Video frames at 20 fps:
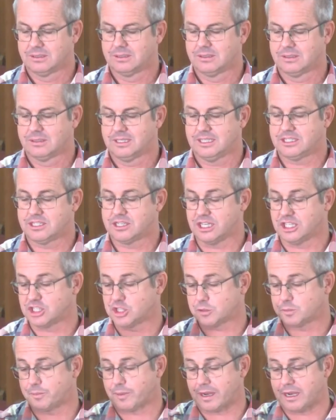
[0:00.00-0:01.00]
It's an
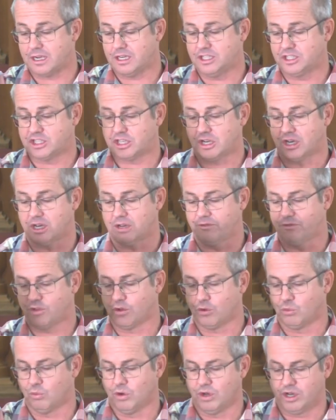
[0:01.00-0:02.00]
exposure of the
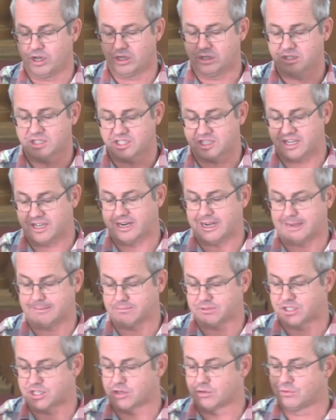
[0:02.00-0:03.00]
world set
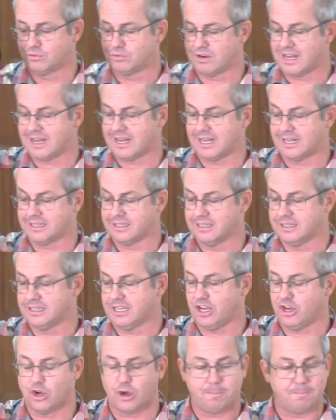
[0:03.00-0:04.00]
up to run
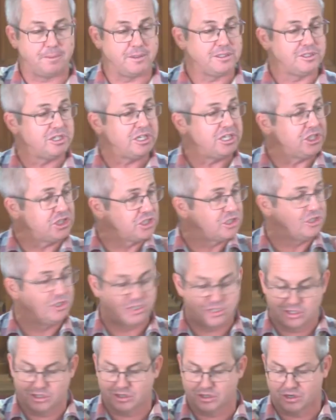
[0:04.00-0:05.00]
in opposition
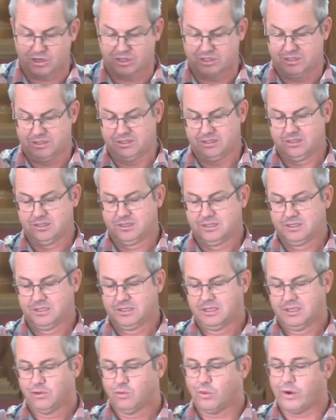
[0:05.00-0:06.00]
to God,
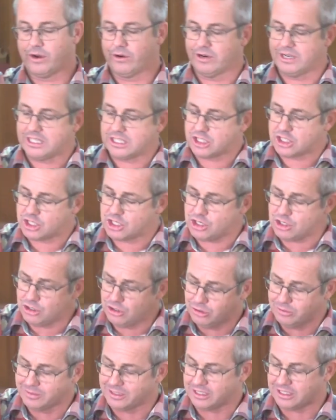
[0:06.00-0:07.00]
where each
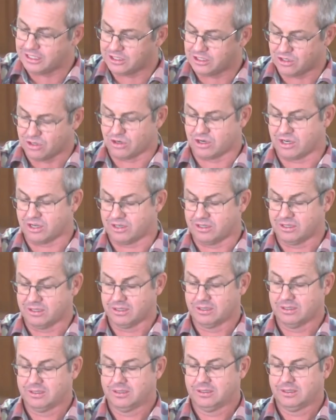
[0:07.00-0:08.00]
human is God
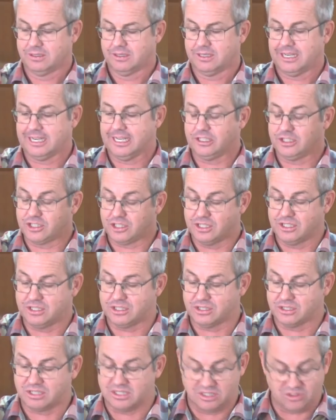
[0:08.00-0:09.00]
and
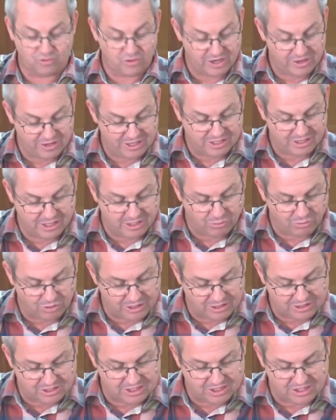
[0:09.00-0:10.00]
Jesus is very clear. What
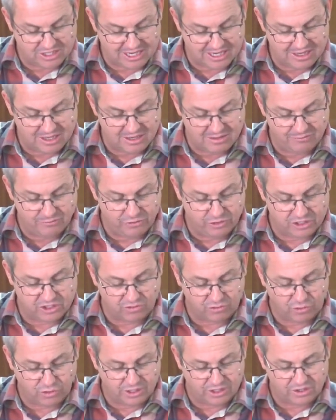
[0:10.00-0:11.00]
does he say there in verse
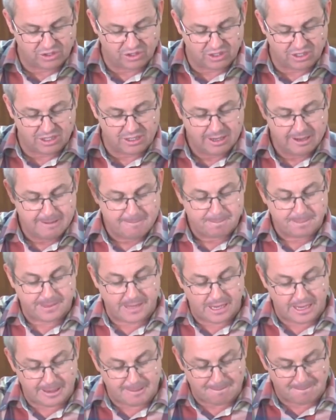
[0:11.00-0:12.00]
43?
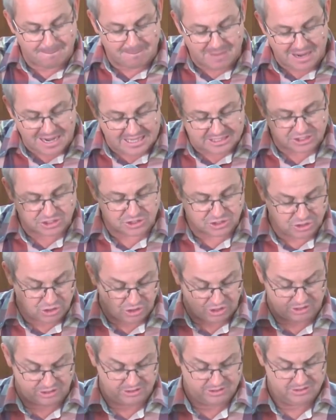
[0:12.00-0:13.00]
It must
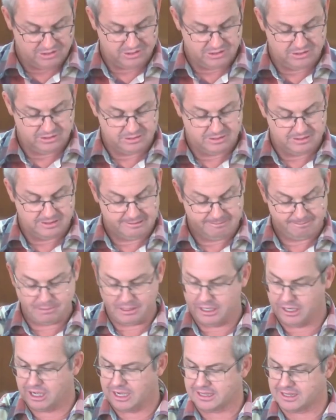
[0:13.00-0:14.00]
not
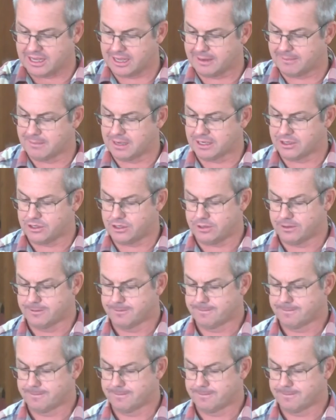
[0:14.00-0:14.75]
be like that among you.